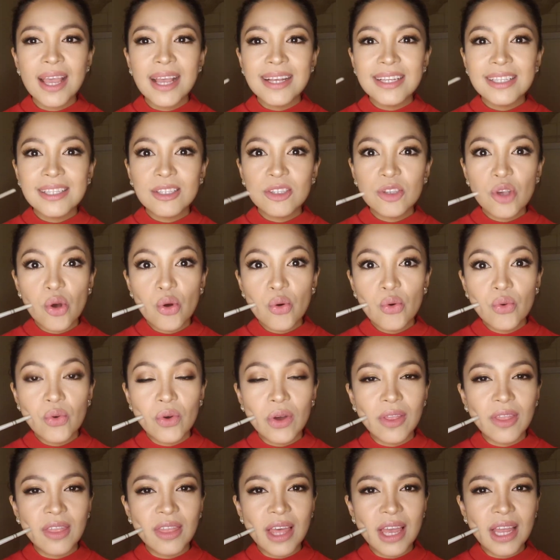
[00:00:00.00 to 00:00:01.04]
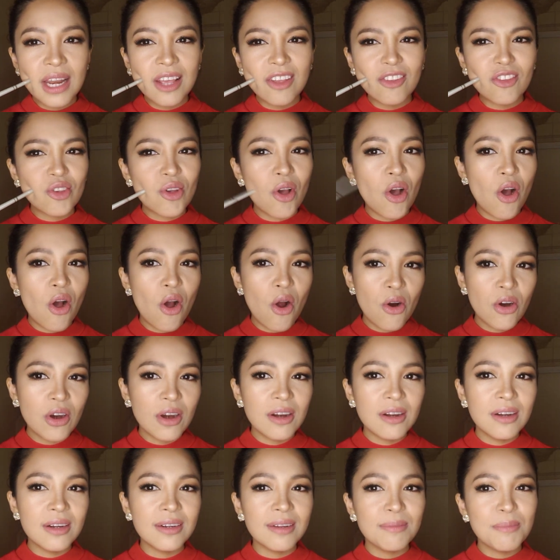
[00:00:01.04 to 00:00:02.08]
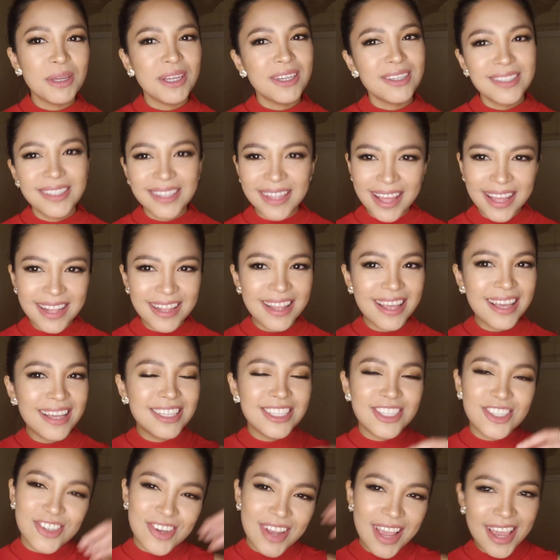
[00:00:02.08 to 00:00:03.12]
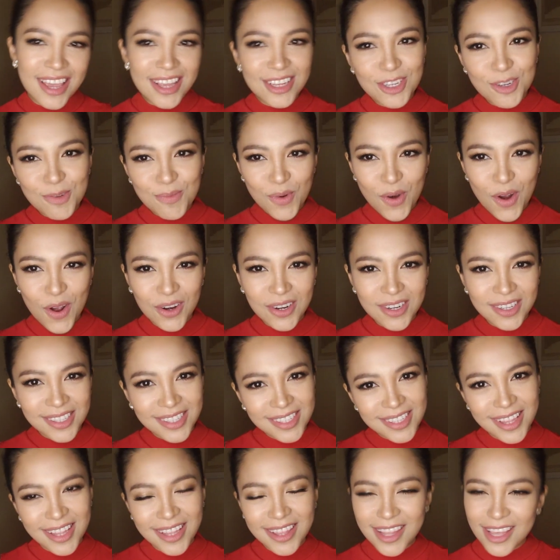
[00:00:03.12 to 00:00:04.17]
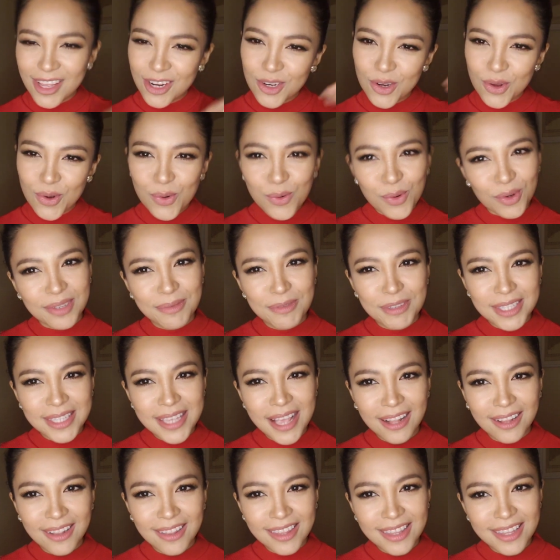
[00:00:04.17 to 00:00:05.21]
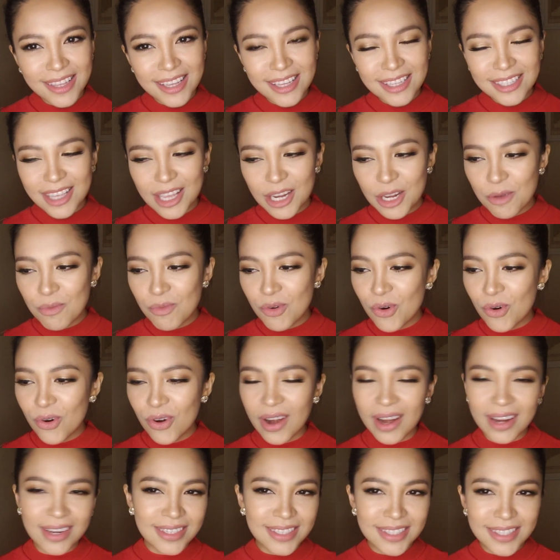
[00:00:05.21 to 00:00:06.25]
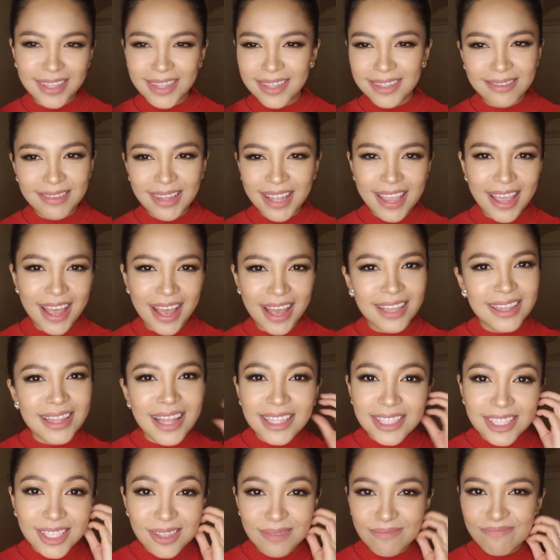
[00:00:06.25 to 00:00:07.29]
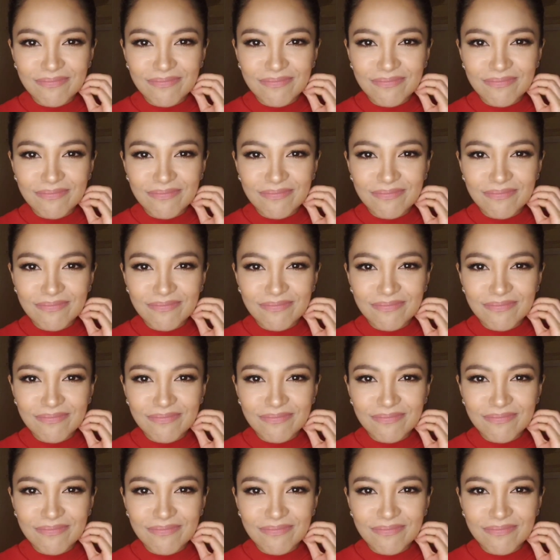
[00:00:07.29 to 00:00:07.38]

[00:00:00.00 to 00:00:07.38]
So then it's hard because then they change products, then they don't sell these anymore, and yeah, it's